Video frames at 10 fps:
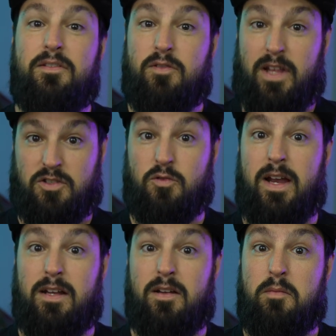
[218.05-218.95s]
That's
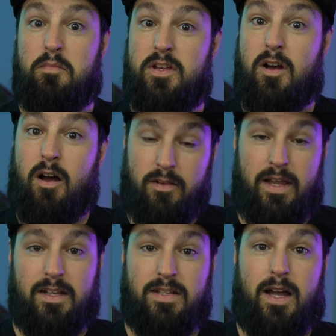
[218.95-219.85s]
great. Beyond
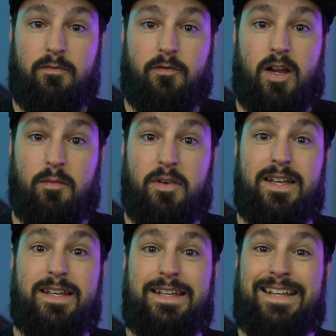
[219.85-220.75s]
that time frame,
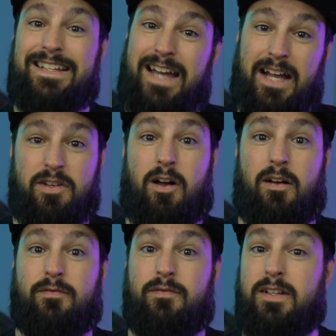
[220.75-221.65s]
it dies
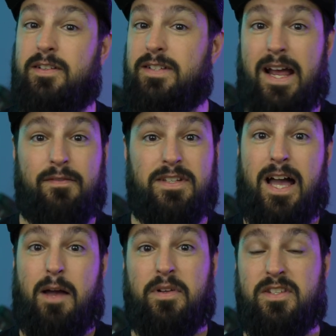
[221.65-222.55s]
off. It doesn't have the
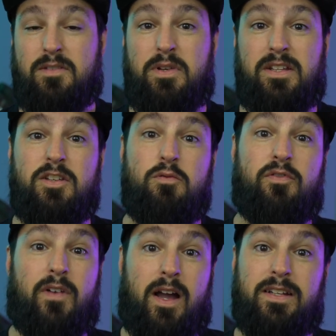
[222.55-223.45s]
top end speed that you would
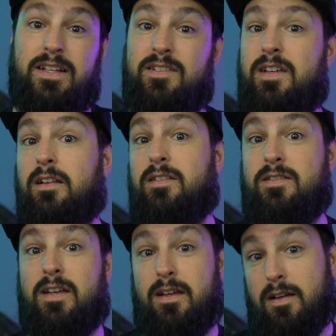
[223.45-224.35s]
find in, say, let's
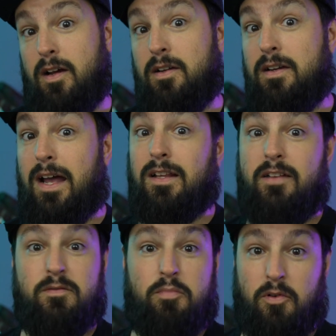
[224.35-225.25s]
say a
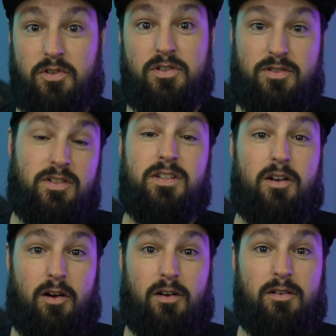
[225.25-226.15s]
911 Porsche
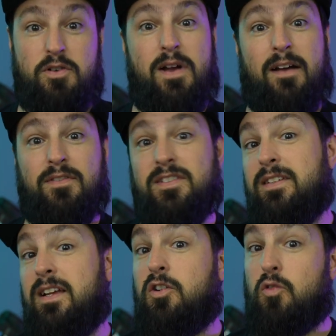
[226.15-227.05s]
GTR, where you have
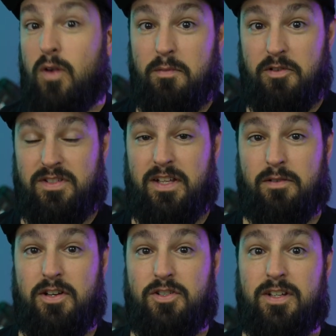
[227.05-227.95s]
this incredible
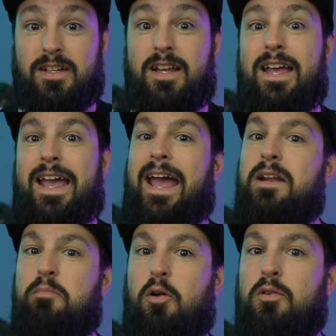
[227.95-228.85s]
acceleration and
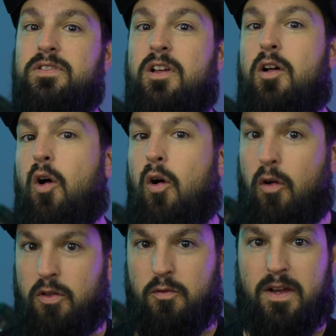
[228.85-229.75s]
it pulls
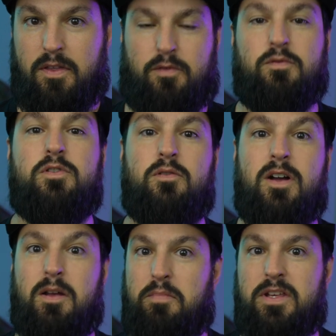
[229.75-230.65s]
all the way through
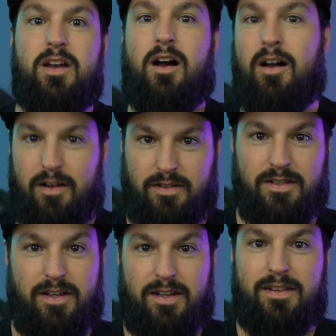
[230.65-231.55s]

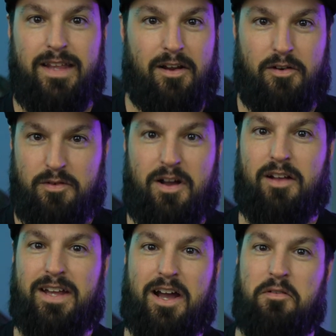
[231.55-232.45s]
beyond that 100
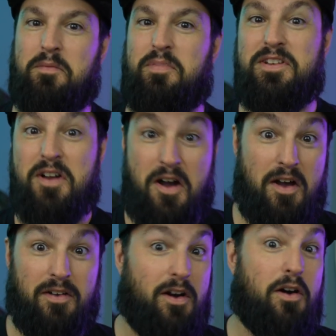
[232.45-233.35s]
mile an hour,
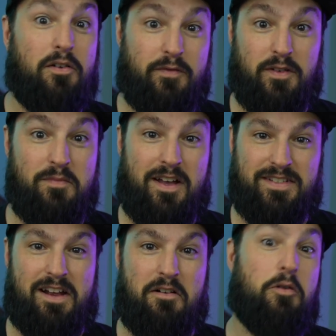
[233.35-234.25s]
beyond 150
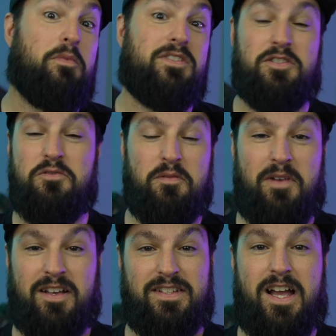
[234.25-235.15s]
miles an hour, almost to 200
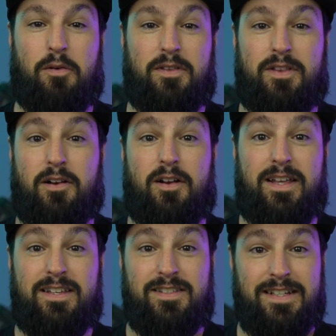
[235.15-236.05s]
miles an hour. There
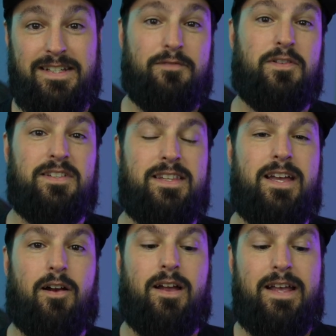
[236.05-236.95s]
is the difference
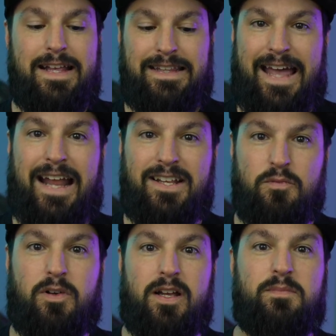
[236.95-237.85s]
there. That is
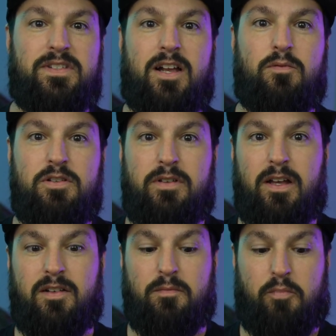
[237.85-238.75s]
what I'm saying when you
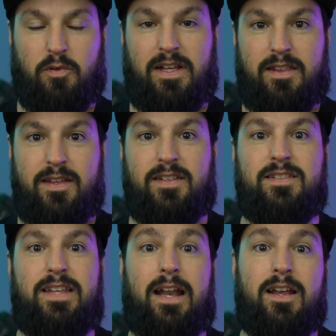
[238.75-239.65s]
get on a board like this,
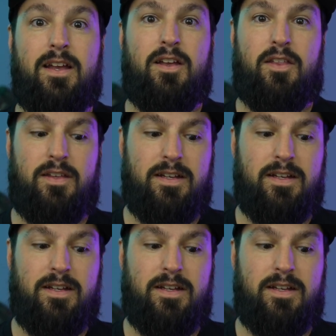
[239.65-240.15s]
is that the